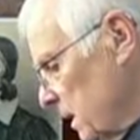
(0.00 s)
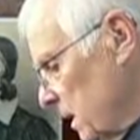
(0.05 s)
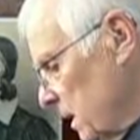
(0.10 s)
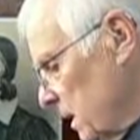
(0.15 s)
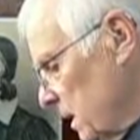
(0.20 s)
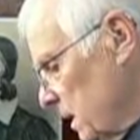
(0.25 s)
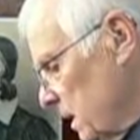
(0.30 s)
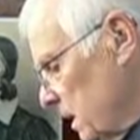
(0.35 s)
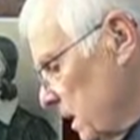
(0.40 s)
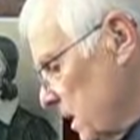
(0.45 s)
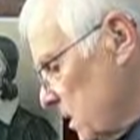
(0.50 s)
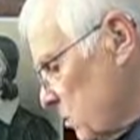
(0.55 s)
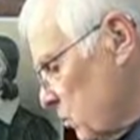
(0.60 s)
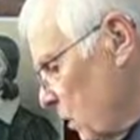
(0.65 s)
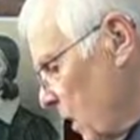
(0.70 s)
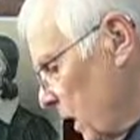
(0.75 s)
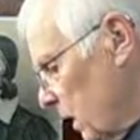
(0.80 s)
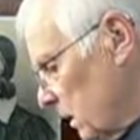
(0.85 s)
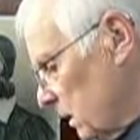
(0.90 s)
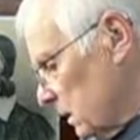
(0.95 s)
uh, as
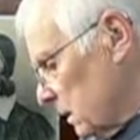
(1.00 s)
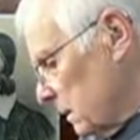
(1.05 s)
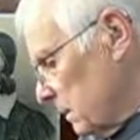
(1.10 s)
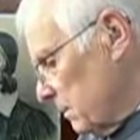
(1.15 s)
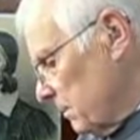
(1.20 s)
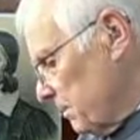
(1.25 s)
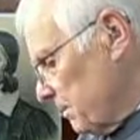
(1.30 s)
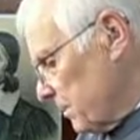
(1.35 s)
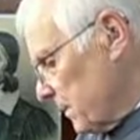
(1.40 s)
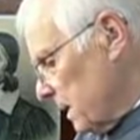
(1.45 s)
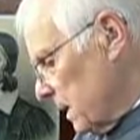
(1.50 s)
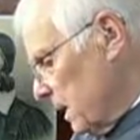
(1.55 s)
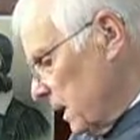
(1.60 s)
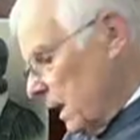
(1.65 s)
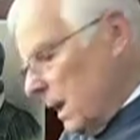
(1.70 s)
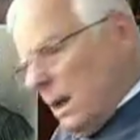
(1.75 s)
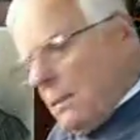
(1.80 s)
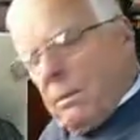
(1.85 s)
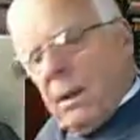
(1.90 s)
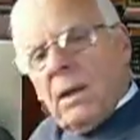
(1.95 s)
well,
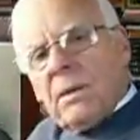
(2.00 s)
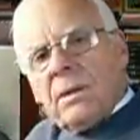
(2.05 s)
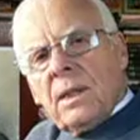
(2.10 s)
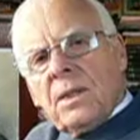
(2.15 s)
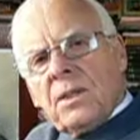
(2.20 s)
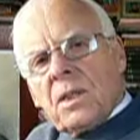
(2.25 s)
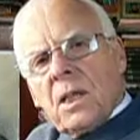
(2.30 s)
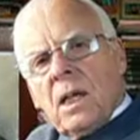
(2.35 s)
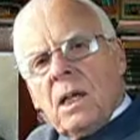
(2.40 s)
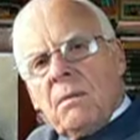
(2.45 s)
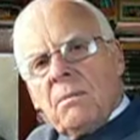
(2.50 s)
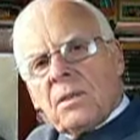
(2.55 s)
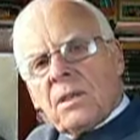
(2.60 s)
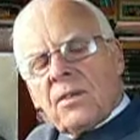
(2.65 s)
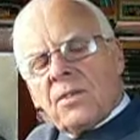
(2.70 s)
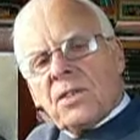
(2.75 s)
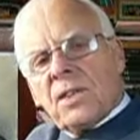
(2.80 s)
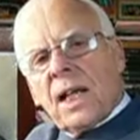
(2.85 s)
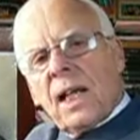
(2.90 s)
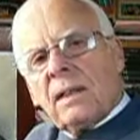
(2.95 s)
both in terms
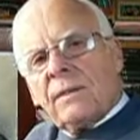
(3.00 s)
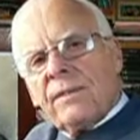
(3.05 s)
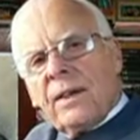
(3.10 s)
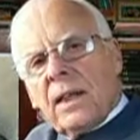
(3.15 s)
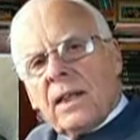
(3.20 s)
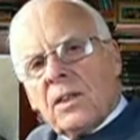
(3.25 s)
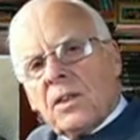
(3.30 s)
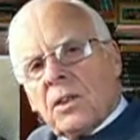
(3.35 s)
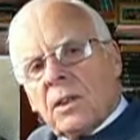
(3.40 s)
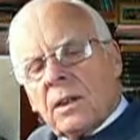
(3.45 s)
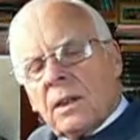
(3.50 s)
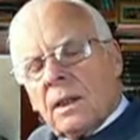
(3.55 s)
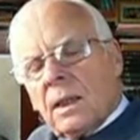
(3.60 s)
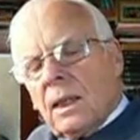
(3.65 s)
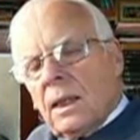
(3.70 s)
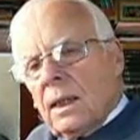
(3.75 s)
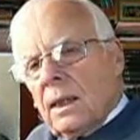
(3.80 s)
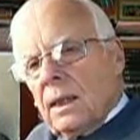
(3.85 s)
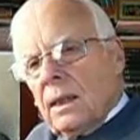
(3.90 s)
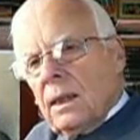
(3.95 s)
of salvation
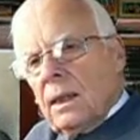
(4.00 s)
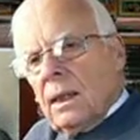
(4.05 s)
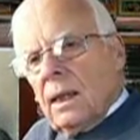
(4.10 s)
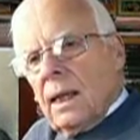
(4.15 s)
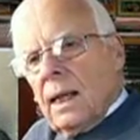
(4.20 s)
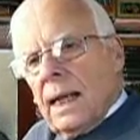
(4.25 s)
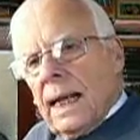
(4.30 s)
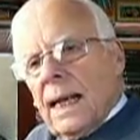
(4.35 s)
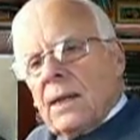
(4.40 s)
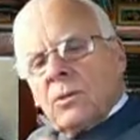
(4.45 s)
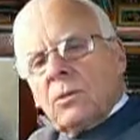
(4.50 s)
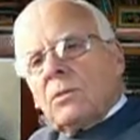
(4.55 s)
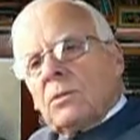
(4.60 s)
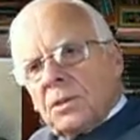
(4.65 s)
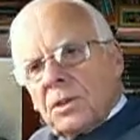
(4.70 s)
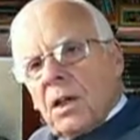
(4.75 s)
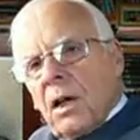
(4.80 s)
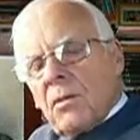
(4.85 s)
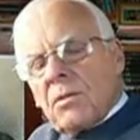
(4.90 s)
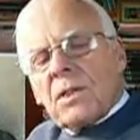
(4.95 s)
and
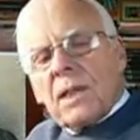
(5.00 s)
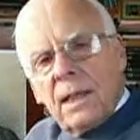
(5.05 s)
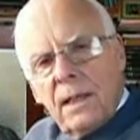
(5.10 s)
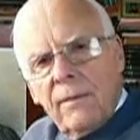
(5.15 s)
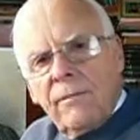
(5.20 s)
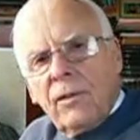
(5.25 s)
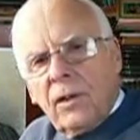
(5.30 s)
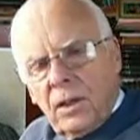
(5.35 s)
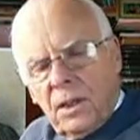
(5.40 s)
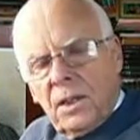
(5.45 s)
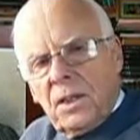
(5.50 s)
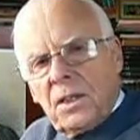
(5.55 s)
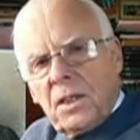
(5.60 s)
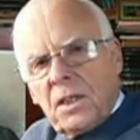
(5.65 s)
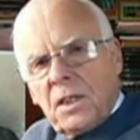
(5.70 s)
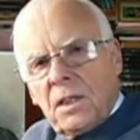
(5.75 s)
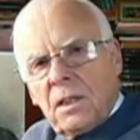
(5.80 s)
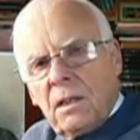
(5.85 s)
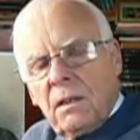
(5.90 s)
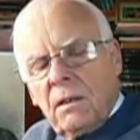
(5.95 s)
also deliverance
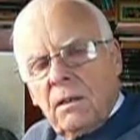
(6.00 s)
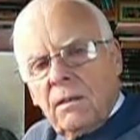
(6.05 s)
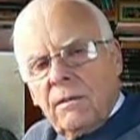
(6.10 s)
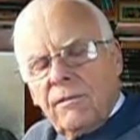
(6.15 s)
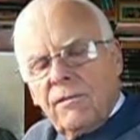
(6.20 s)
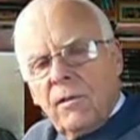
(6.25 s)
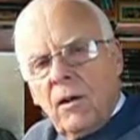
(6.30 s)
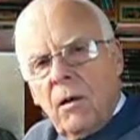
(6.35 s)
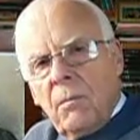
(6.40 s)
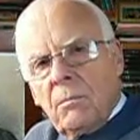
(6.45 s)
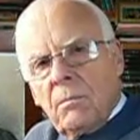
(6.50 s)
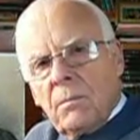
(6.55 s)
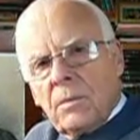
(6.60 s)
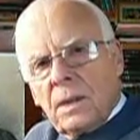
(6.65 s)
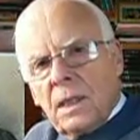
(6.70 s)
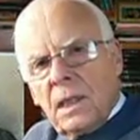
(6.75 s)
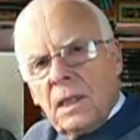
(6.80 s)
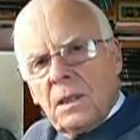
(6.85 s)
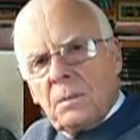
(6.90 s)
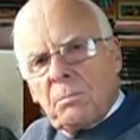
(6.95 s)
from
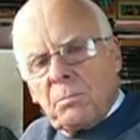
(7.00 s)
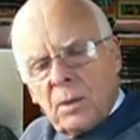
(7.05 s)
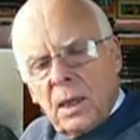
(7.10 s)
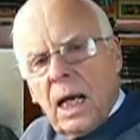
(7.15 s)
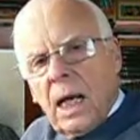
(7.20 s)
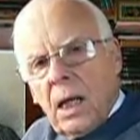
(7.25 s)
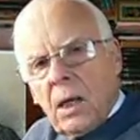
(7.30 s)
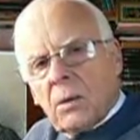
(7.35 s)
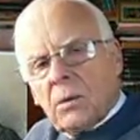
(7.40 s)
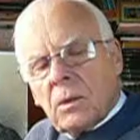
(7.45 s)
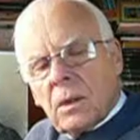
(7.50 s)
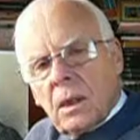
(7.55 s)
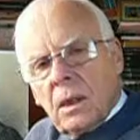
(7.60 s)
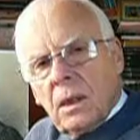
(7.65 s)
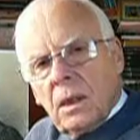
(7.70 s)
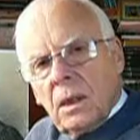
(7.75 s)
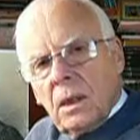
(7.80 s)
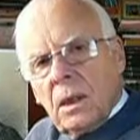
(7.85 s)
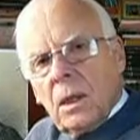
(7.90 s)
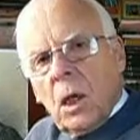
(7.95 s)
these proud
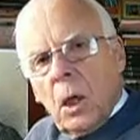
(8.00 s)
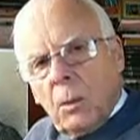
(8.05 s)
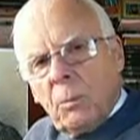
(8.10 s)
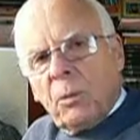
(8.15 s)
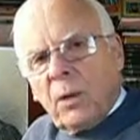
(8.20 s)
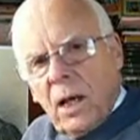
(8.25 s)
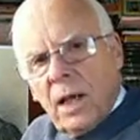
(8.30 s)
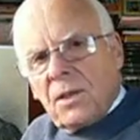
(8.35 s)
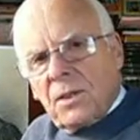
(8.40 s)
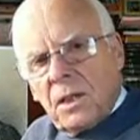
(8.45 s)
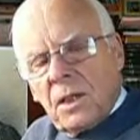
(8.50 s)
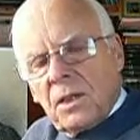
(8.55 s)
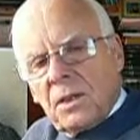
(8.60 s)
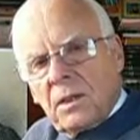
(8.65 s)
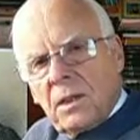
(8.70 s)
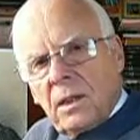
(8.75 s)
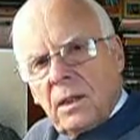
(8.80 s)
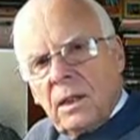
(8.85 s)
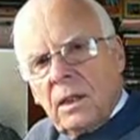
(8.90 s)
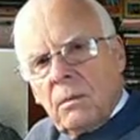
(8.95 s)

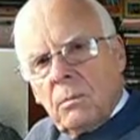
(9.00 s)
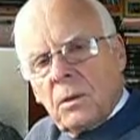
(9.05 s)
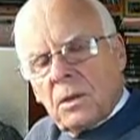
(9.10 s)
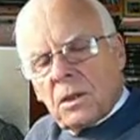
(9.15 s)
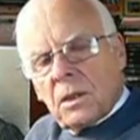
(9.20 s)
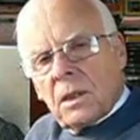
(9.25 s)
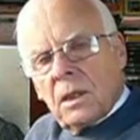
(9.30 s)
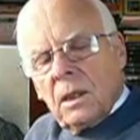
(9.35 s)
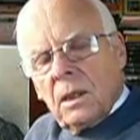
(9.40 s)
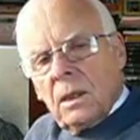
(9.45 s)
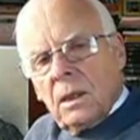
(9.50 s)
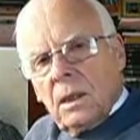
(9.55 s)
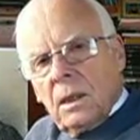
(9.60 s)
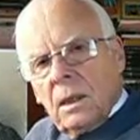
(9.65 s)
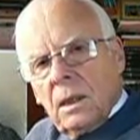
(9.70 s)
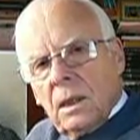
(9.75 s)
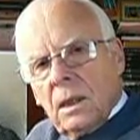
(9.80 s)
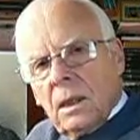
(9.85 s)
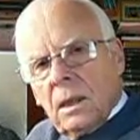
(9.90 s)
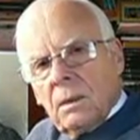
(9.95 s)
oppressors that he was
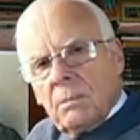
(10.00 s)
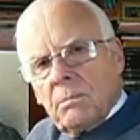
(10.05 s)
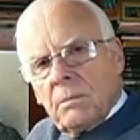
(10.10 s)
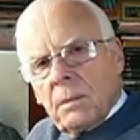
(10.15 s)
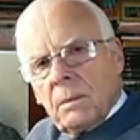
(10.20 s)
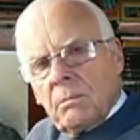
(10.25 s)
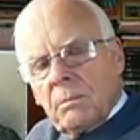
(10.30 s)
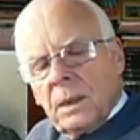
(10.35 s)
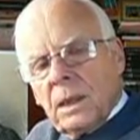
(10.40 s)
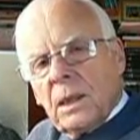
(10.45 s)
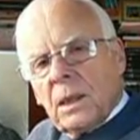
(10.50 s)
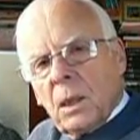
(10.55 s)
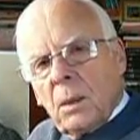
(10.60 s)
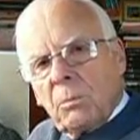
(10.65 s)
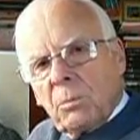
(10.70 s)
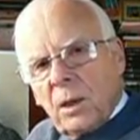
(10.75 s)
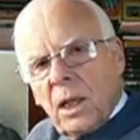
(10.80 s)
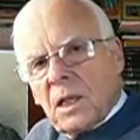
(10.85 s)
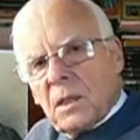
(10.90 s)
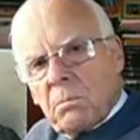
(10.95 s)
um, being
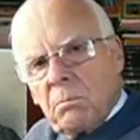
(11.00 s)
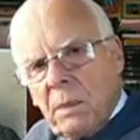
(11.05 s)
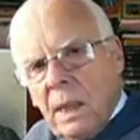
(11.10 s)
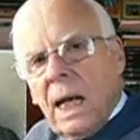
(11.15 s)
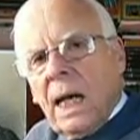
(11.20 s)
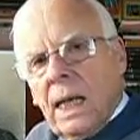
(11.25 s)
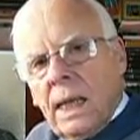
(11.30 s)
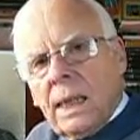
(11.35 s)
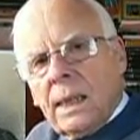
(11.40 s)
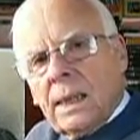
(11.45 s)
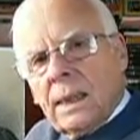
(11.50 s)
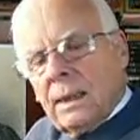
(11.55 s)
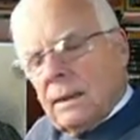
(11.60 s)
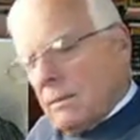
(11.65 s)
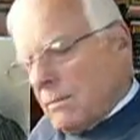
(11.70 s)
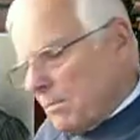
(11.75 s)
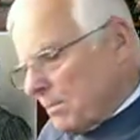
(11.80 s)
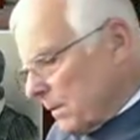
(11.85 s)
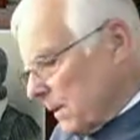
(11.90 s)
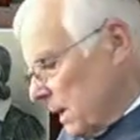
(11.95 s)
oppressed by.
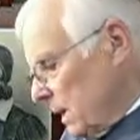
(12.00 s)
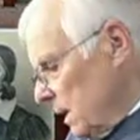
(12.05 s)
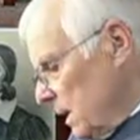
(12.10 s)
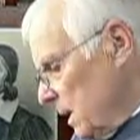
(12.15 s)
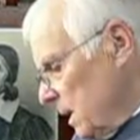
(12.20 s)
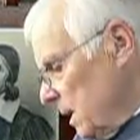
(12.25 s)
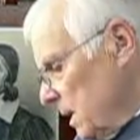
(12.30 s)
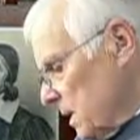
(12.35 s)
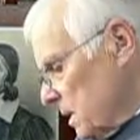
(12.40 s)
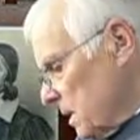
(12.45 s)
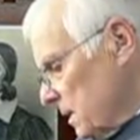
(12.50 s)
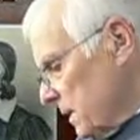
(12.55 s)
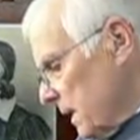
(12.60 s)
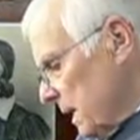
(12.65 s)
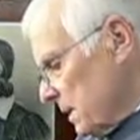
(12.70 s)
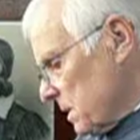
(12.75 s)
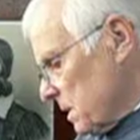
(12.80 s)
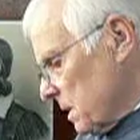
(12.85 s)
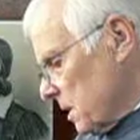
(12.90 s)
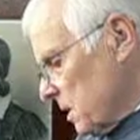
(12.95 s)
So
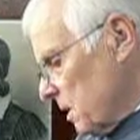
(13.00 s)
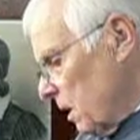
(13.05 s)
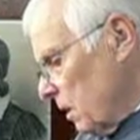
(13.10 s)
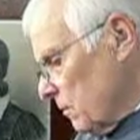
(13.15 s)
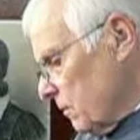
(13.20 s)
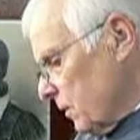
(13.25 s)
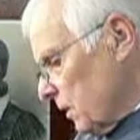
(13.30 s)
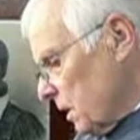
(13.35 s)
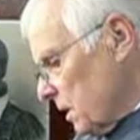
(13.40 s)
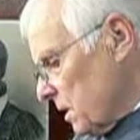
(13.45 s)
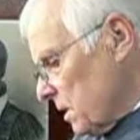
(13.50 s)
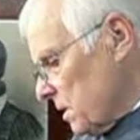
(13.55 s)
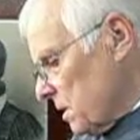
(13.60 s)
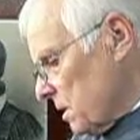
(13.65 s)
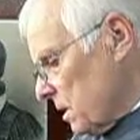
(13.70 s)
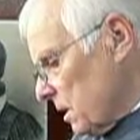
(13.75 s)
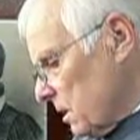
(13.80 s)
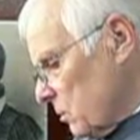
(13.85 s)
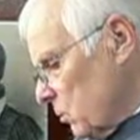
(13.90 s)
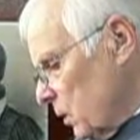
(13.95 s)
that's the confidence
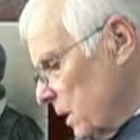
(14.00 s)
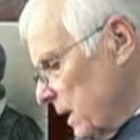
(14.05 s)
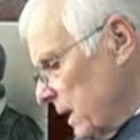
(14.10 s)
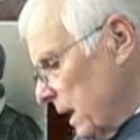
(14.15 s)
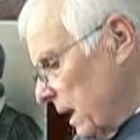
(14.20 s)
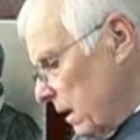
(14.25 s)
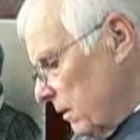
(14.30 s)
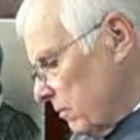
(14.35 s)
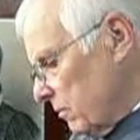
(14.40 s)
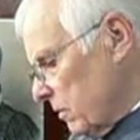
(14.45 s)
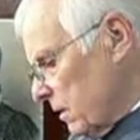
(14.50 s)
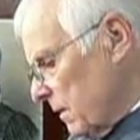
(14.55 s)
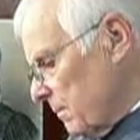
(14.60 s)
that we have.